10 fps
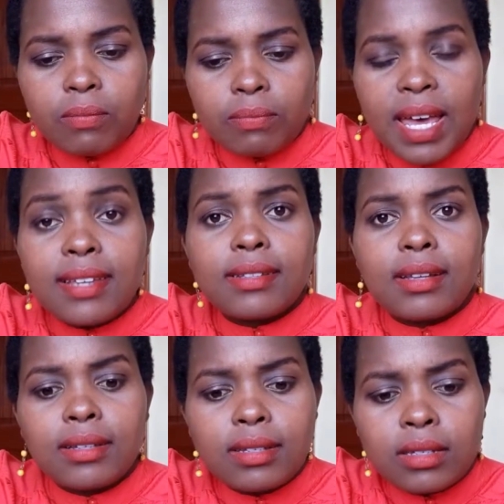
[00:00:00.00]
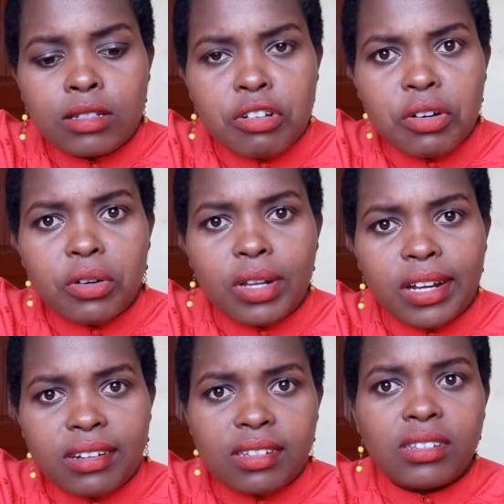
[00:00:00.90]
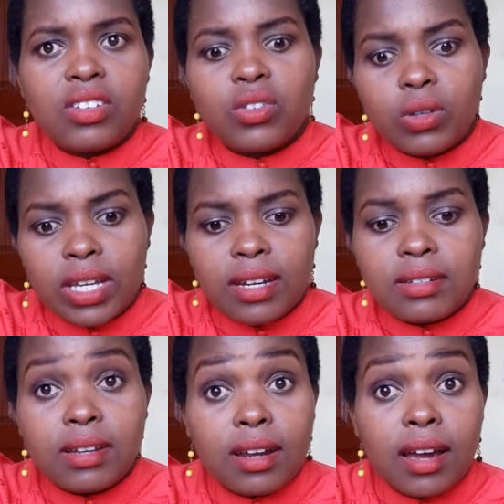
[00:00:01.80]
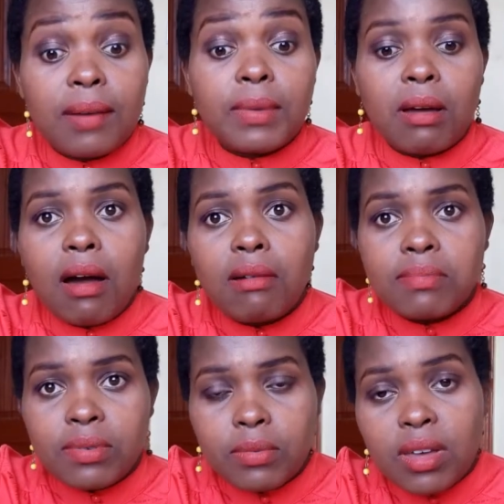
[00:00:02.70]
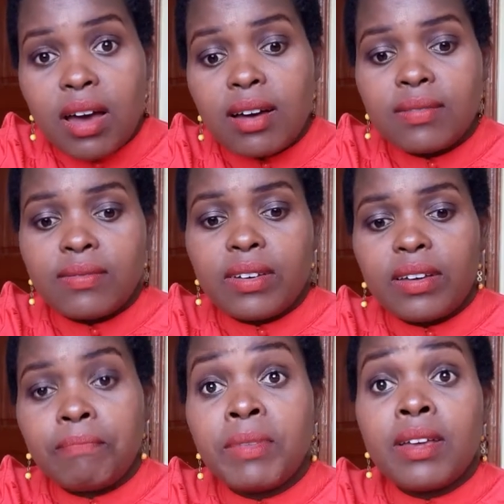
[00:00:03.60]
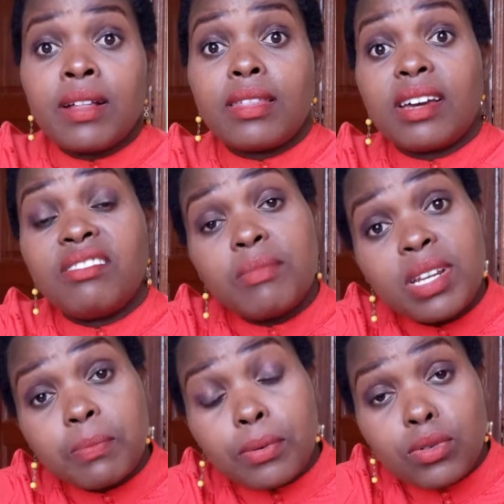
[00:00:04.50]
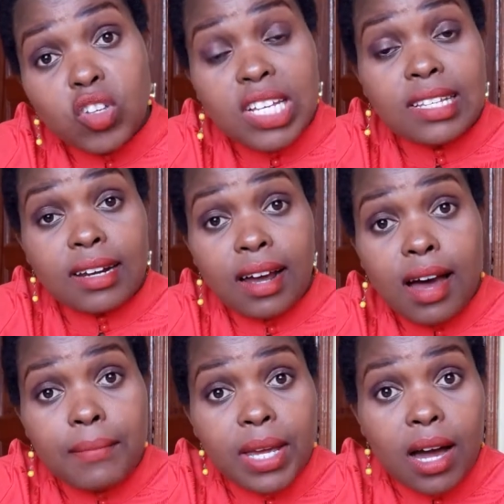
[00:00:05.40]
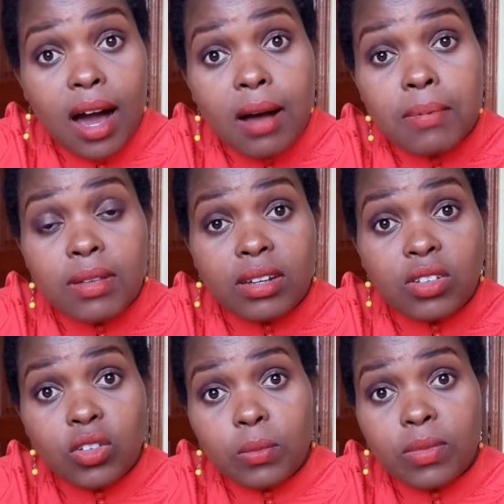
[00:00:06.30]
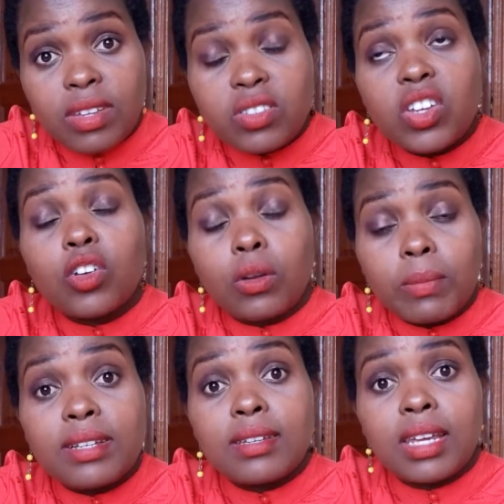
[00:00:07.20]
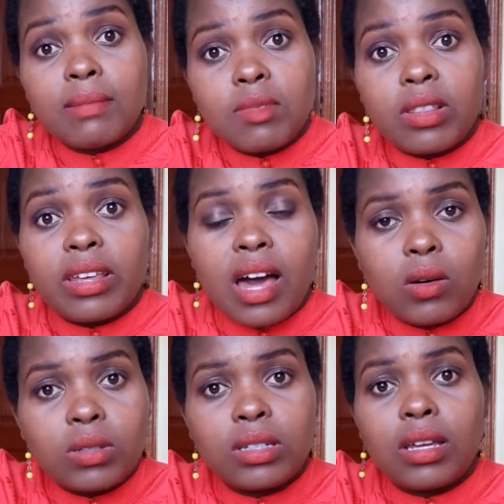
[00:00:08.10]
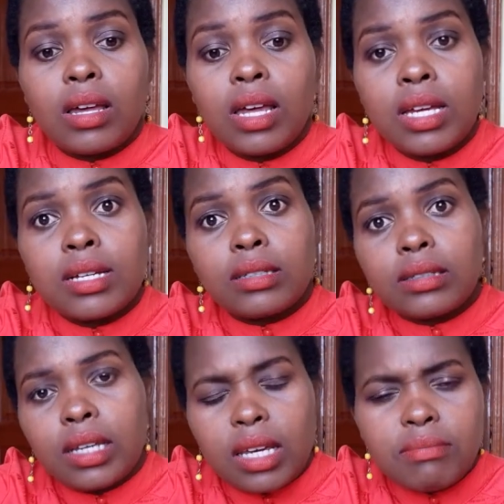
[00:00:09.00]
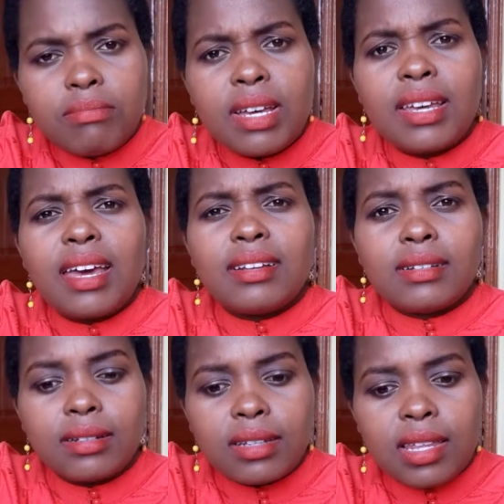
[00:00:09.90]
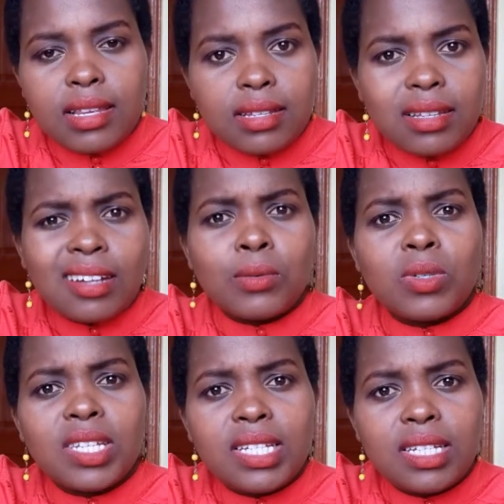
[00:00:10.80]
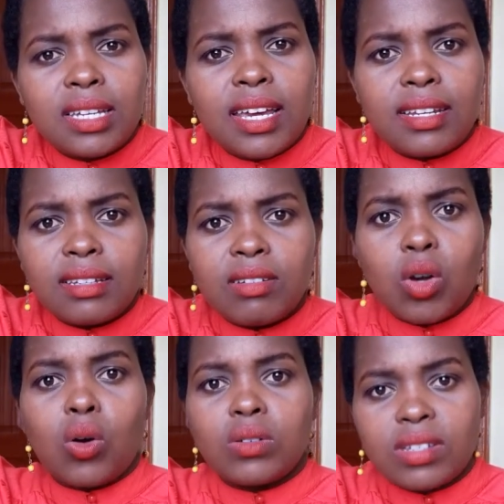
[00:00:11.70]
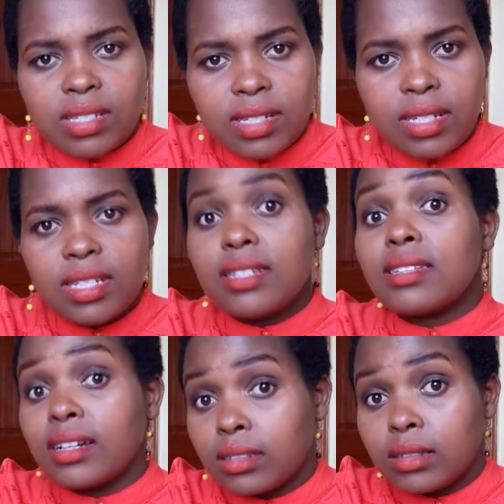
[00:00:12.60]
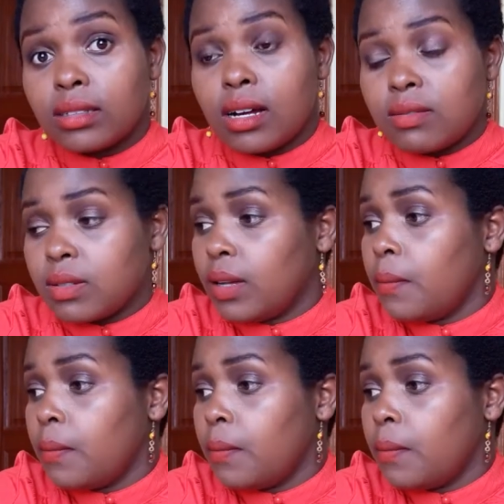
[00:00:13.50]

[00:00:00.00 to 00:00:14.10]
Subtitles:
estates or residential areas that are coming up. We have the government projects that are coming up, the settlement scheme or the housing scheme, and such things, Tatu City and Konza City, such stuff.